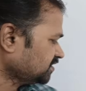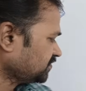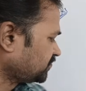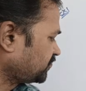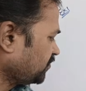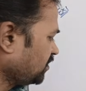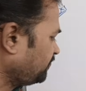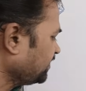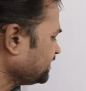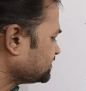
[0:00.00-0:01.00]
So if
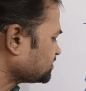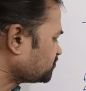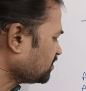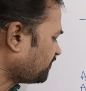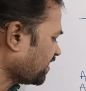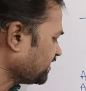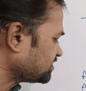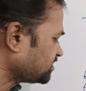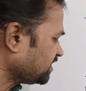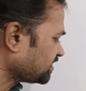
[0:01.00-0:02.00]
he reaches to the final
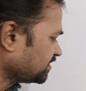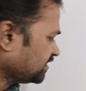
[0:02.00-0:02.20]
state,